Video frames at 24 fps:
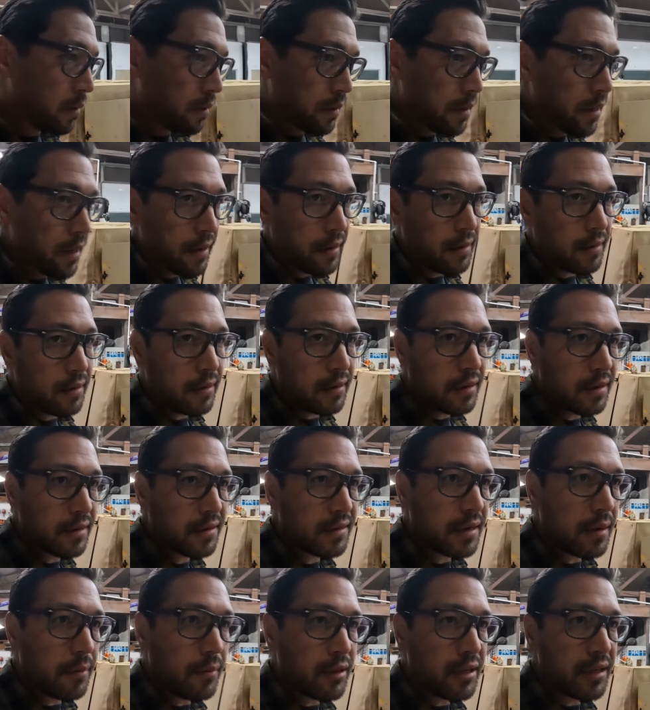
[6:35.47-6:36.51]
yeah, the
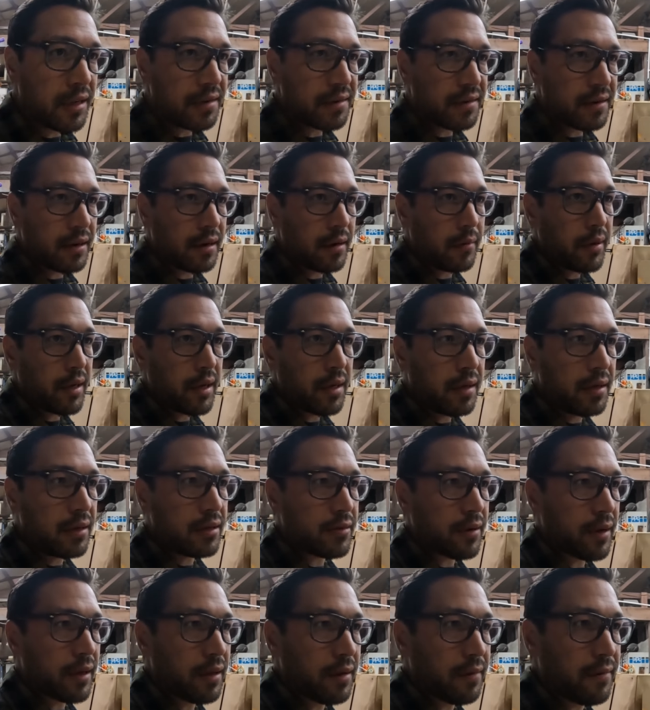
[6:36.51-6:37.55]
next couple days are going to be
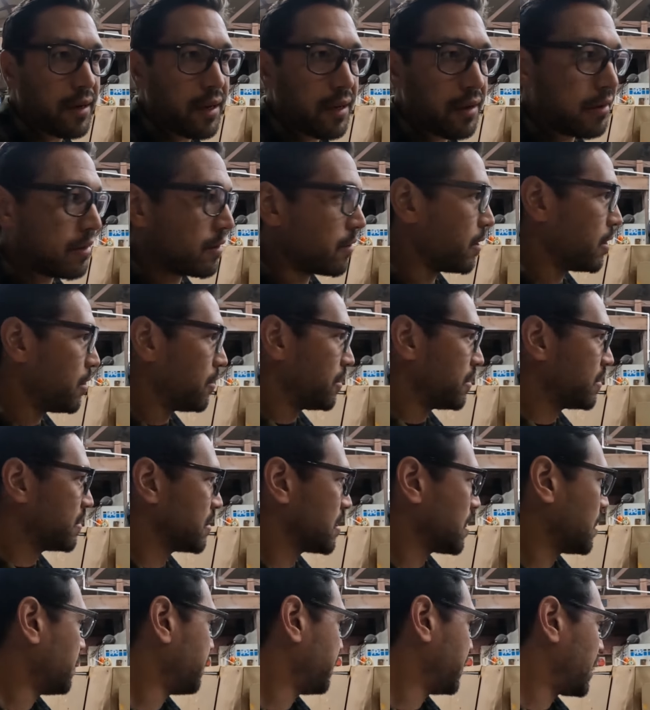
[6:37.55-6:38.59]
trailer videos. So I know this
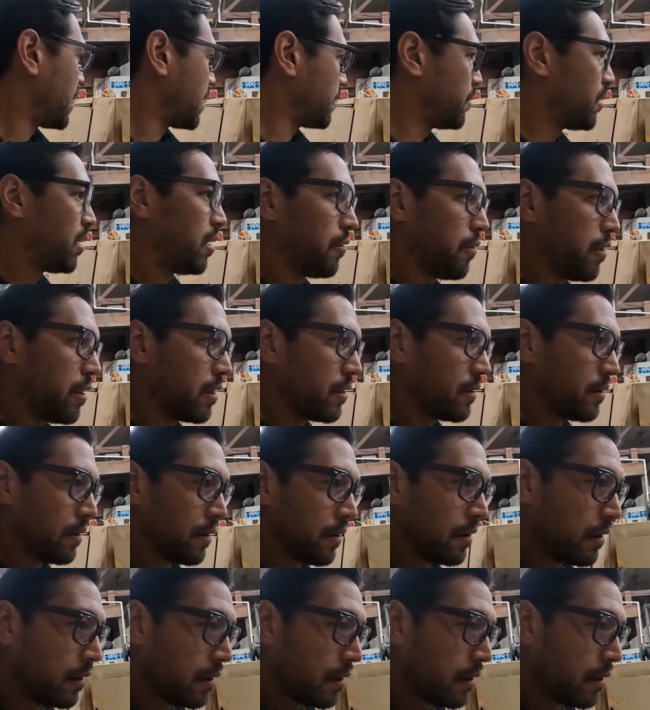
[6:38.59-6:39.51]
is kind of an oddball one,